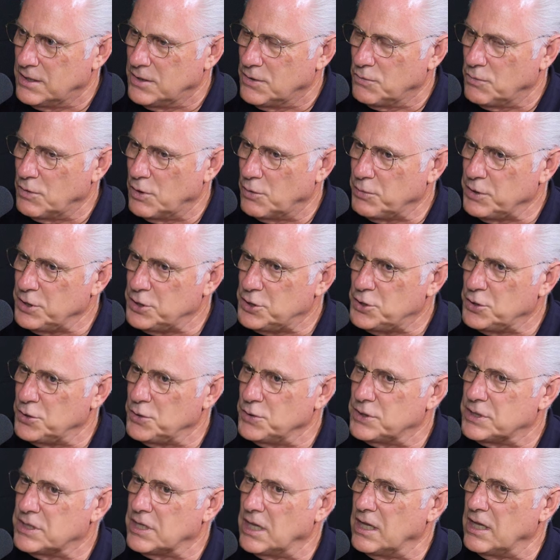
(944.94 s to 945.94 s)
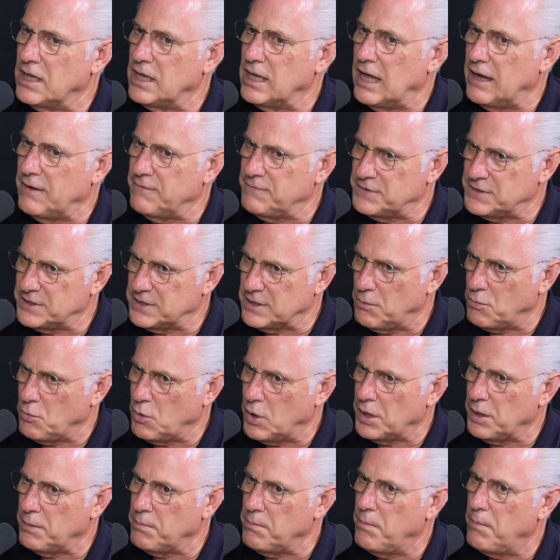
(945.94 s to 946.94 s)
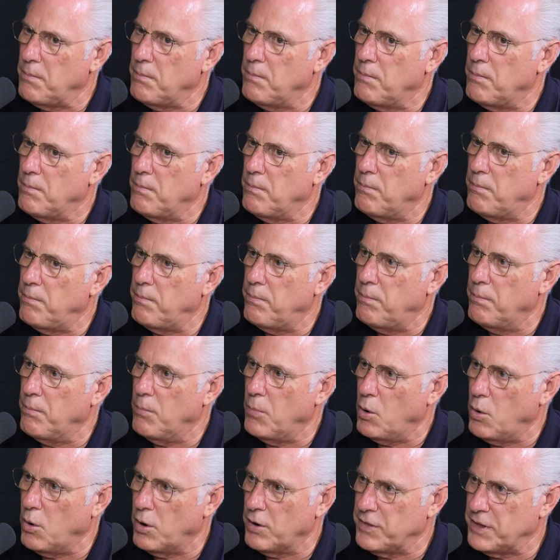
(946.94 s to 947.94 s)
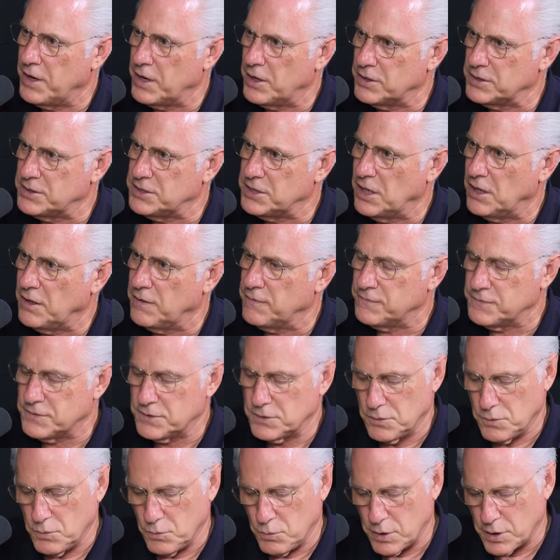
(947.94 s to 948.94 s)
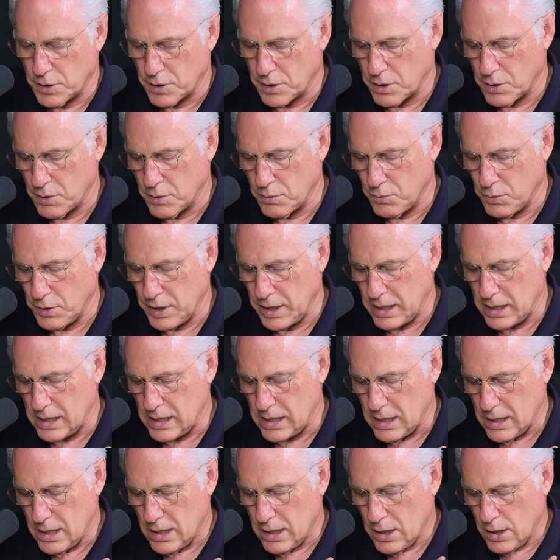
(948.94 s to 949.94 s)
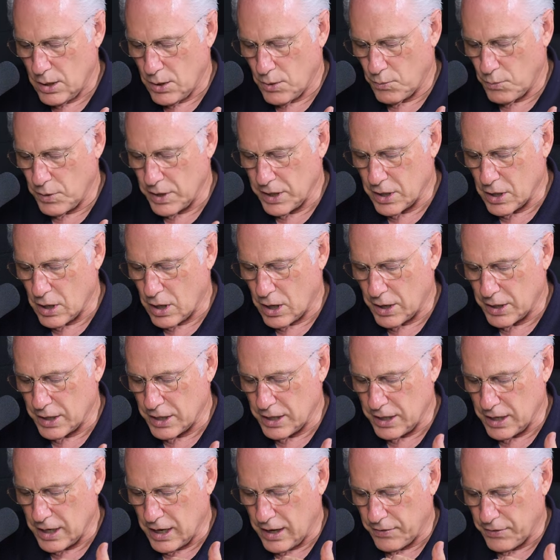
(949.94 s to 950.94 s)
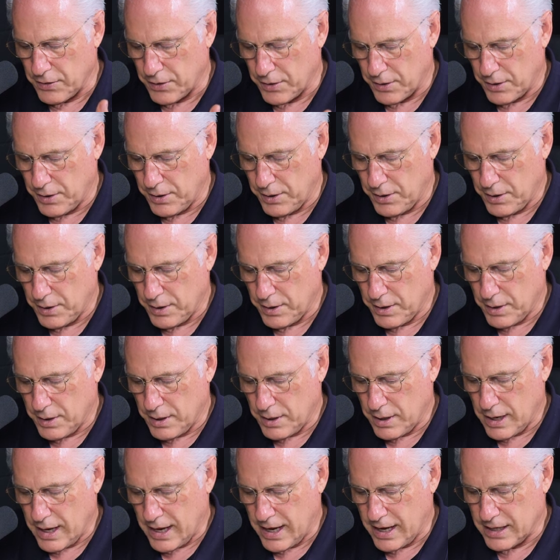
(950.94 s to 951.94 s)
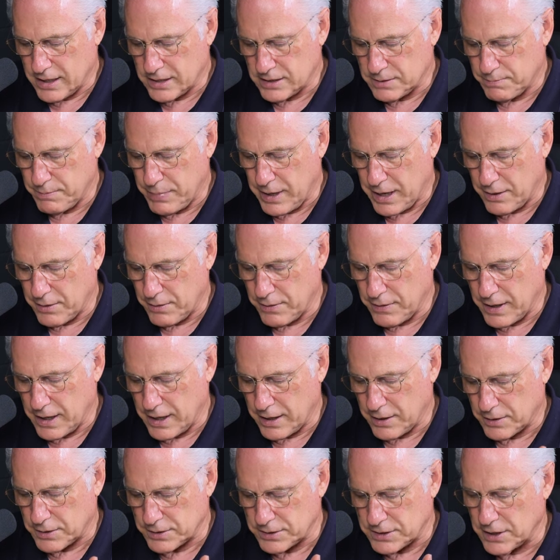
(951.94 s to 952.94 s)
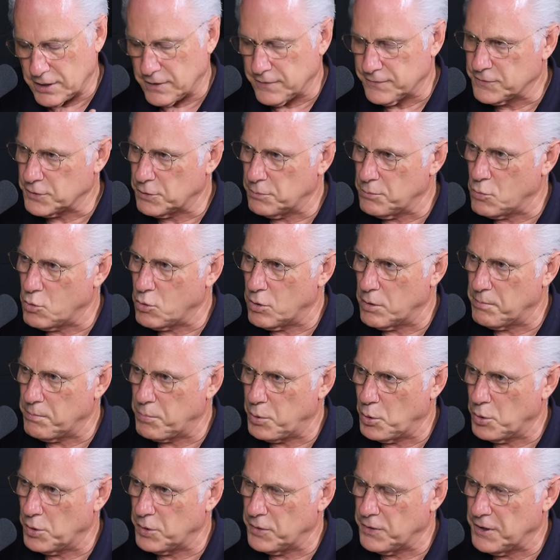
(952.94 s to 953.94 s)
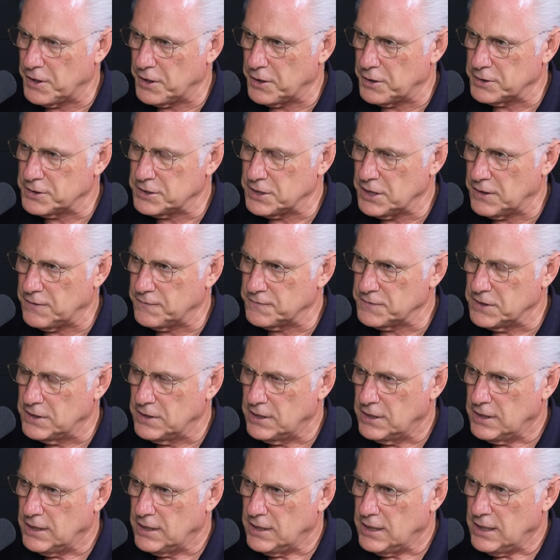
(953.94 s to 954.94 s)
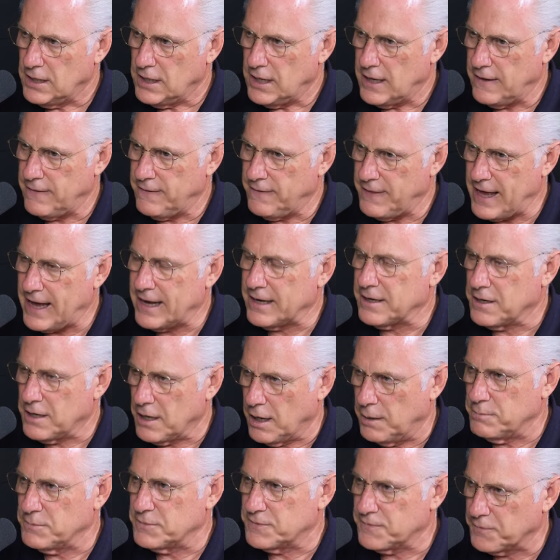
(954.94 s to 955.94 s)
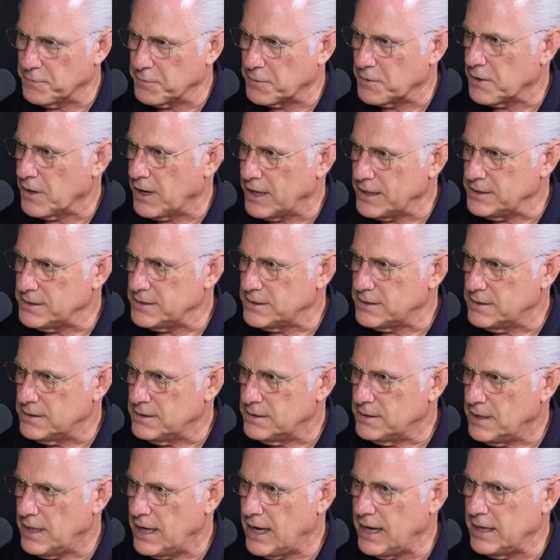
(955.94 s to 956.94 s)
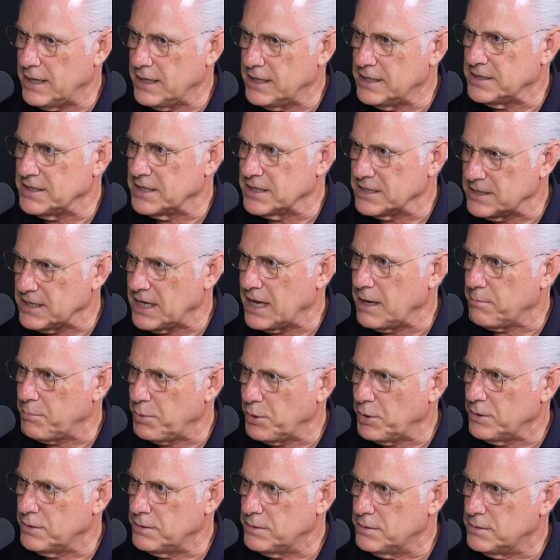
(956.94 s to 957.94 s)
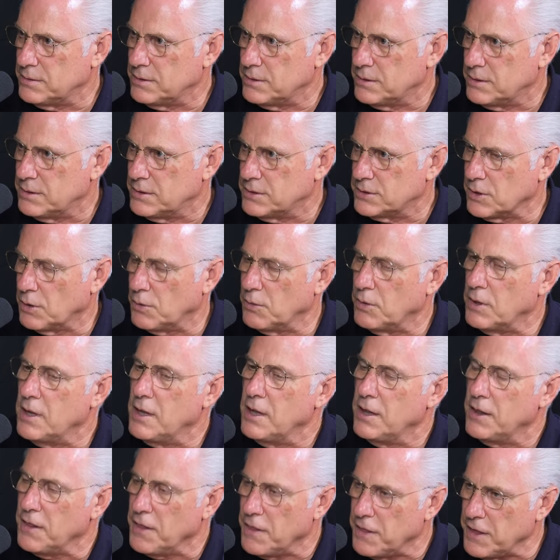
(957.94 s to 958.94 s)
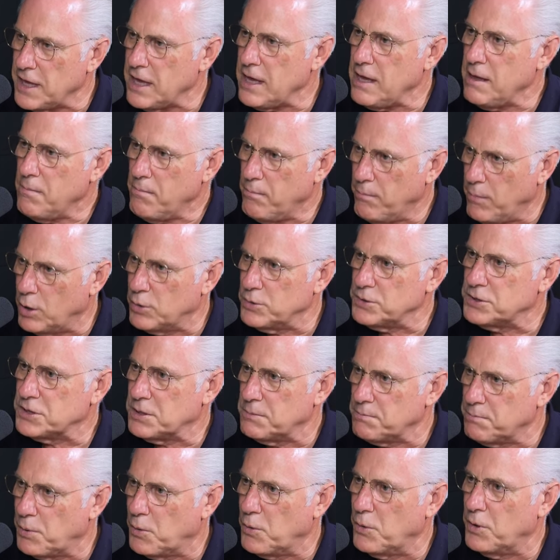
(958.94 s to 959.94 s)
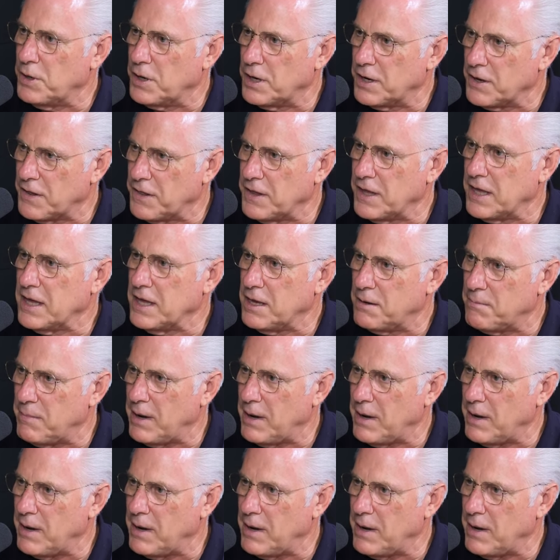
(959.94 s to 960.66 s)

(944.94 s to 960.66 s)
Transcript: where we choose to love someone more than ourselves, where we regard another mm-hmm. as better than ourselves or more important than ourselves. And that comes from Christ yeah. and his example. Yeah. So, the most important thing in